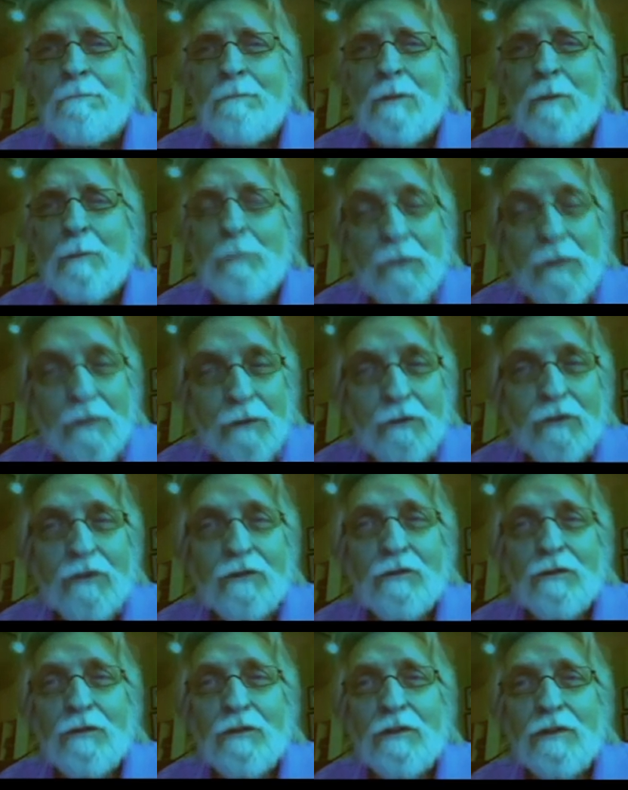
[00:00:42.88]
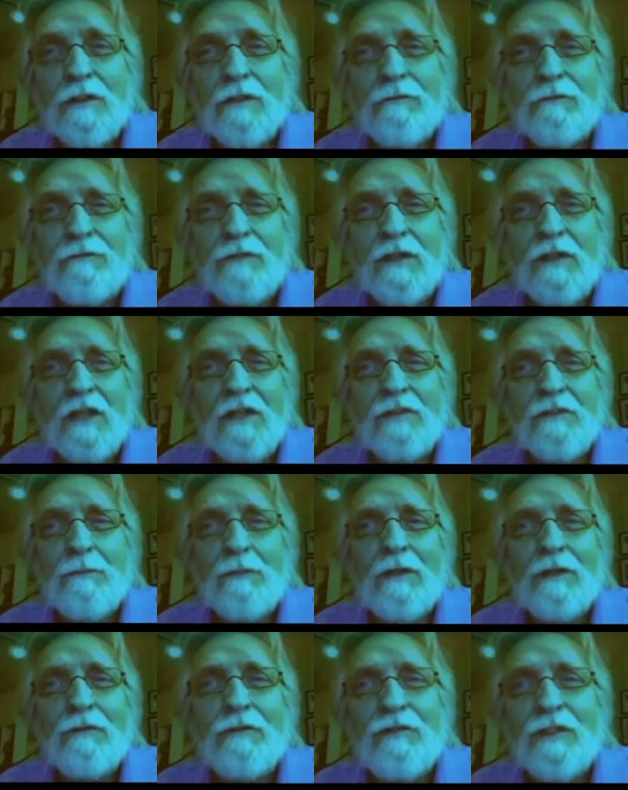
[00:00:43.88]
Miracle of today's
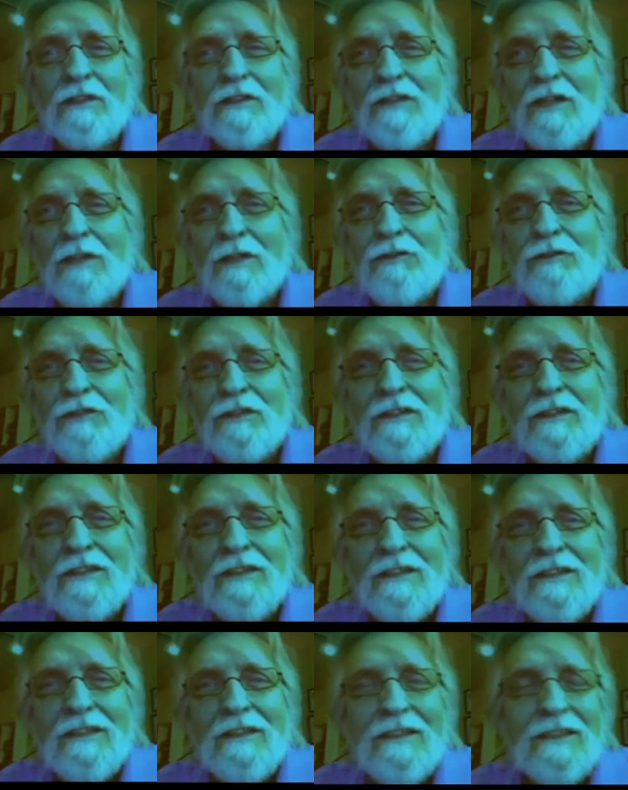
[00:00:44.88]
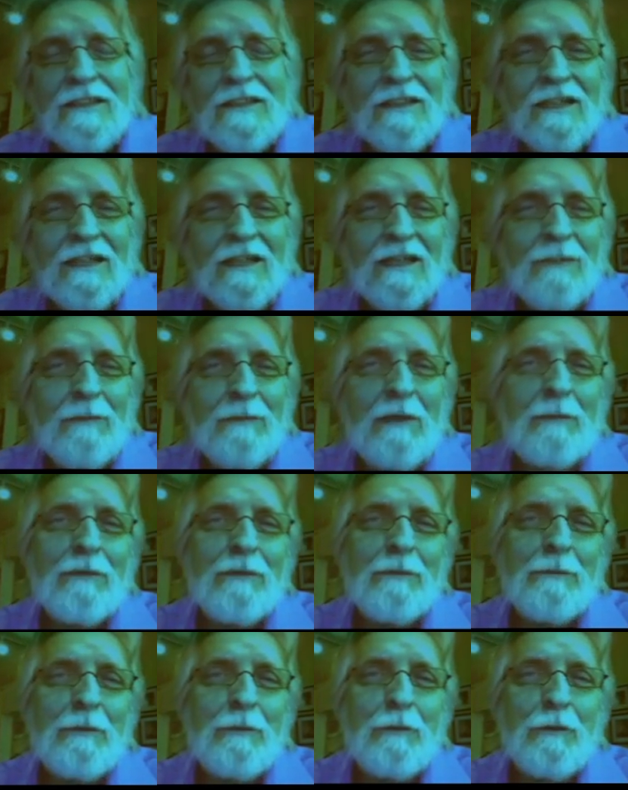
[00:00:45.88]
modern technology, I am
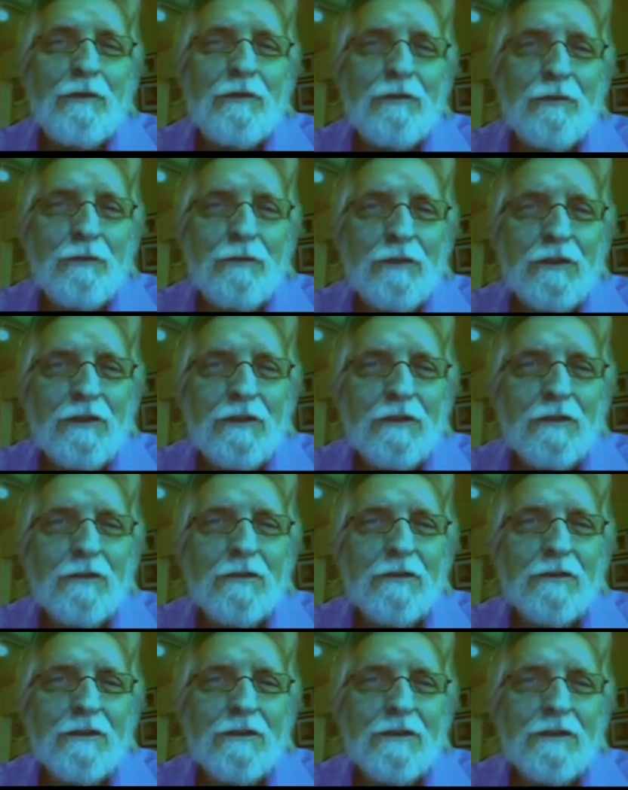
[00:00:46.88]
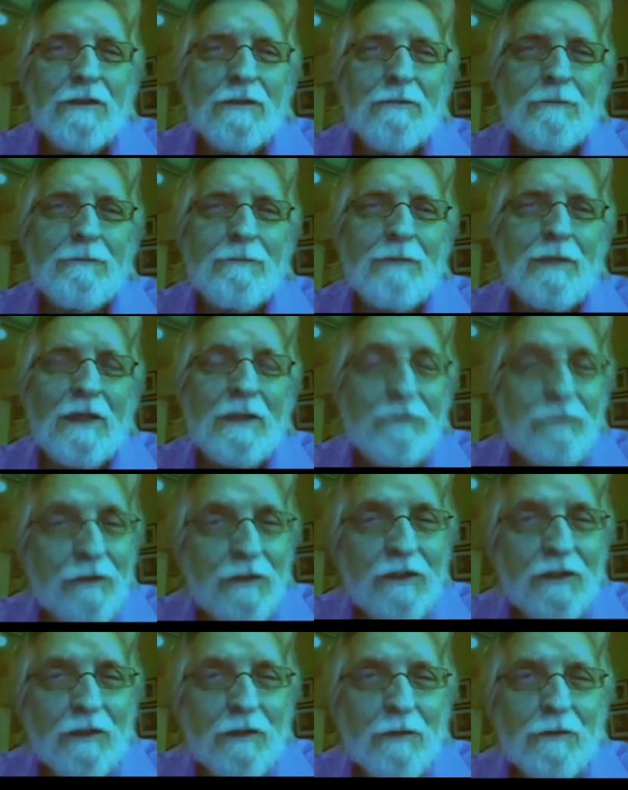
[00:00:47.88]
able to be with you here by
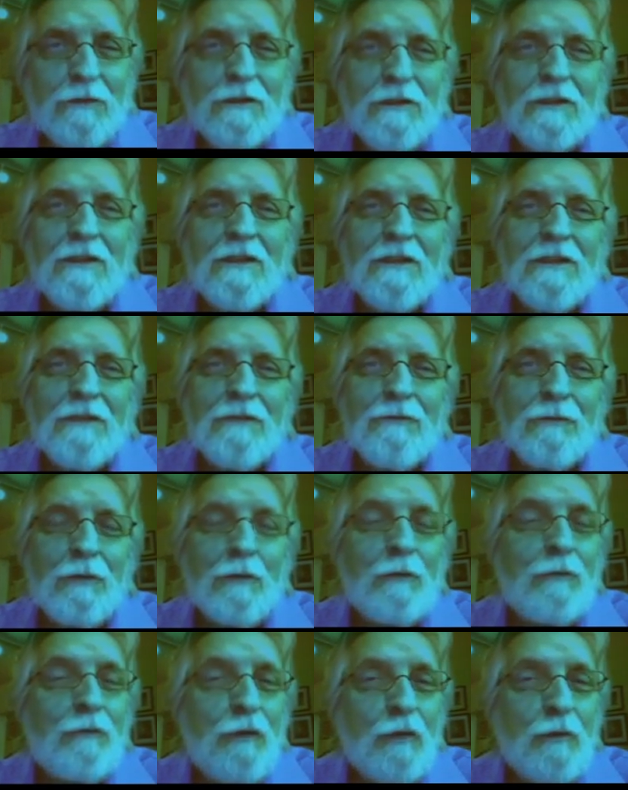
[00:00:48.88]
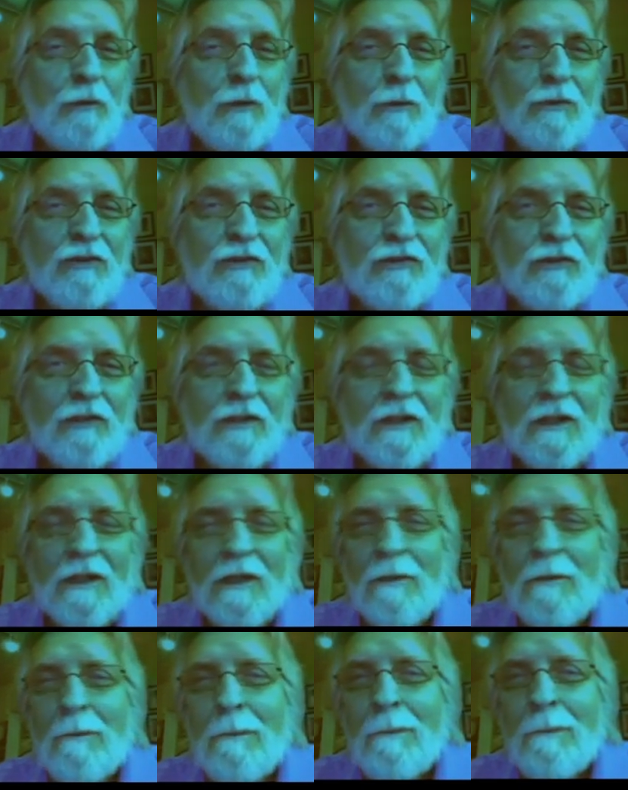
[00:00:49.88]
video for a few moments
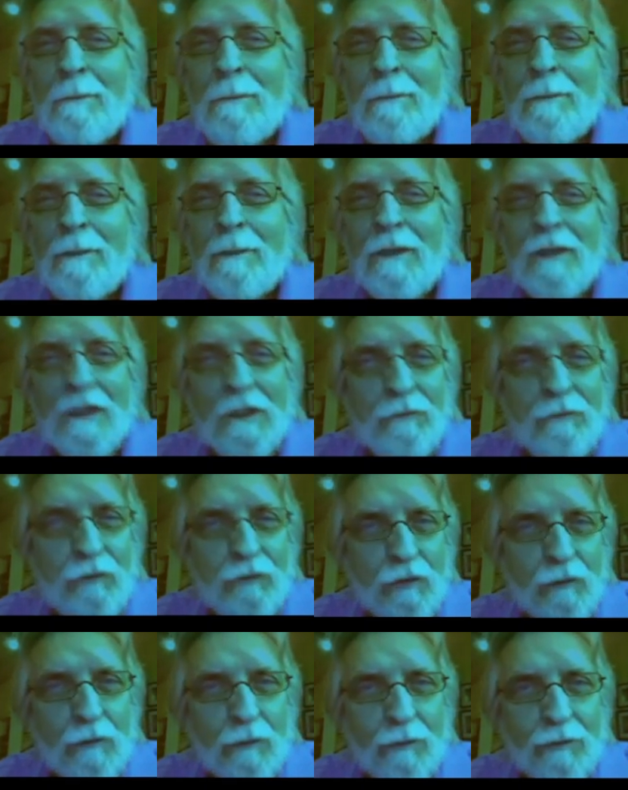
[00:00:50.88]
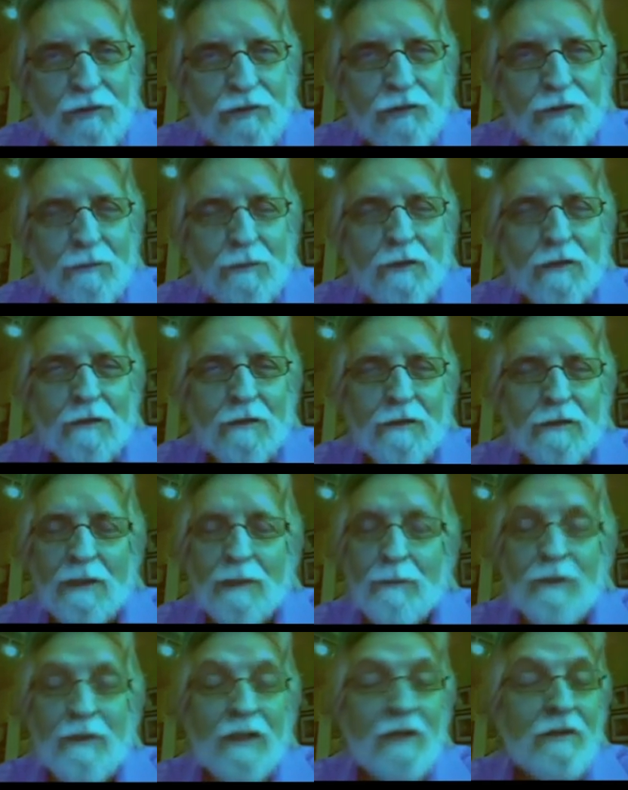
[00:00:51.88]
today and a few moments tomorrow. And
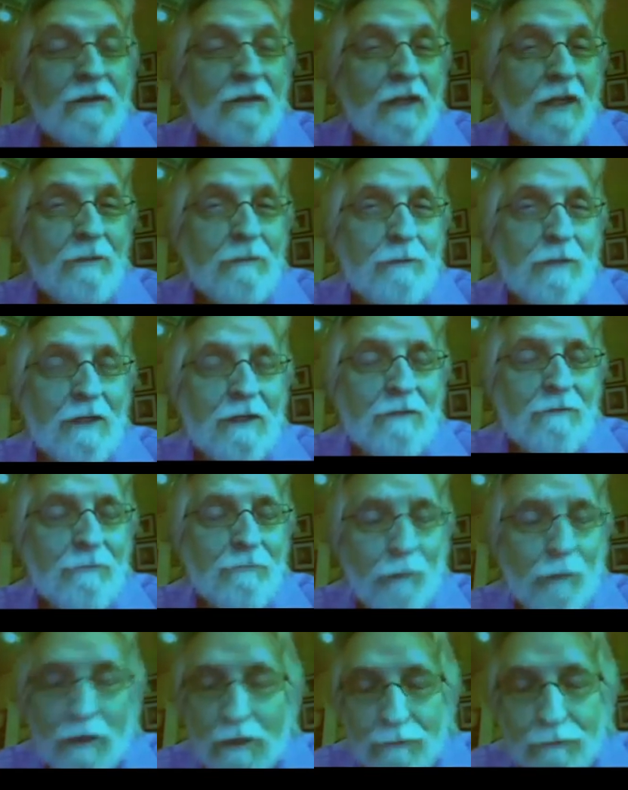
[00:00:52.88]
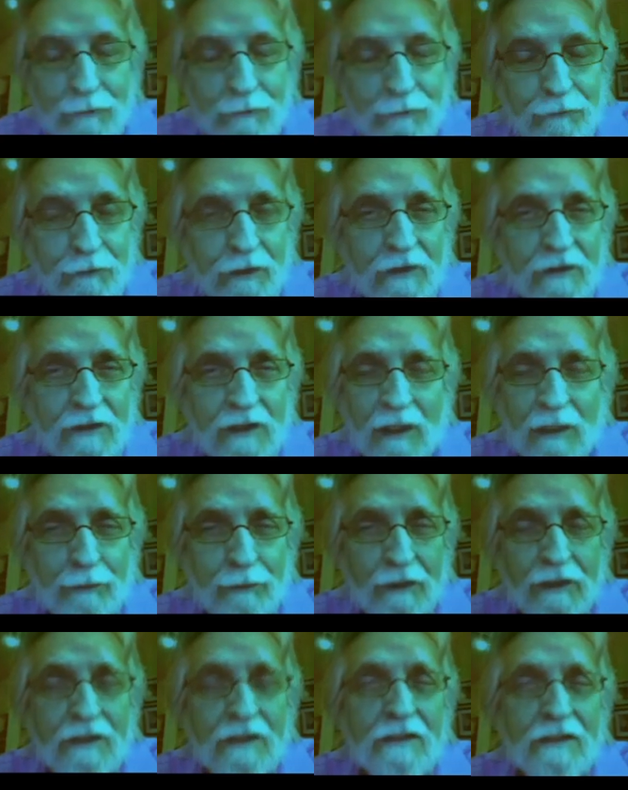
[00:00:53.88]
I want to thank my wonderful friend
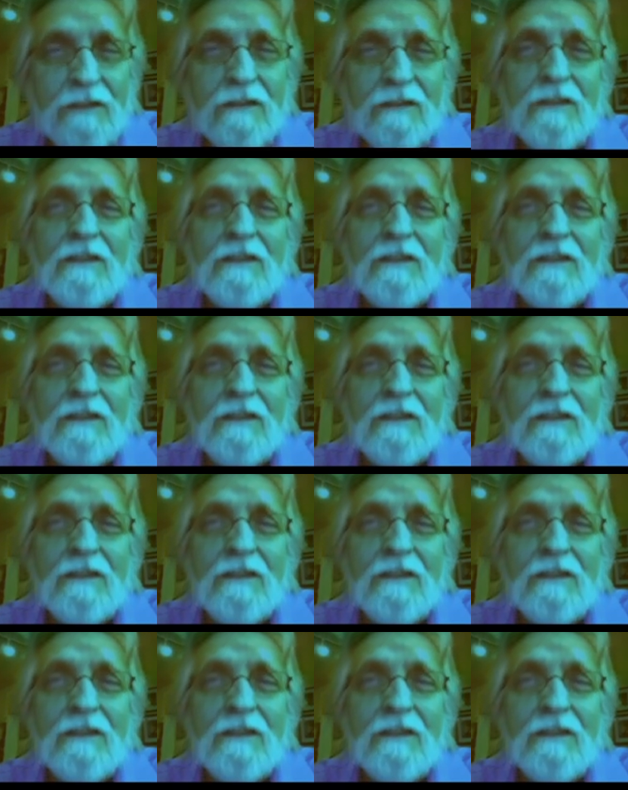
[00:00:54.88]
Gabrielle